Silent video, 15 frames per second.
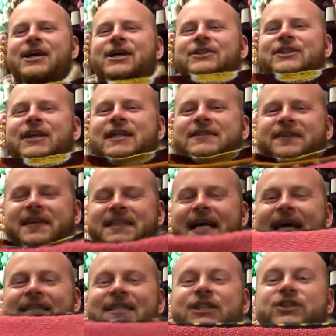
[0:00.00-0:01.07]
So this
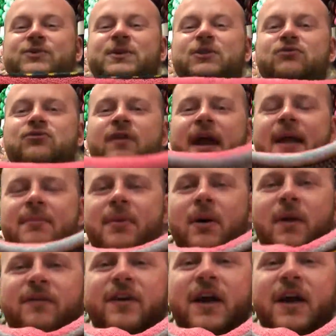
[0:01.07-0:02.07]
Fantastic was a rainbow of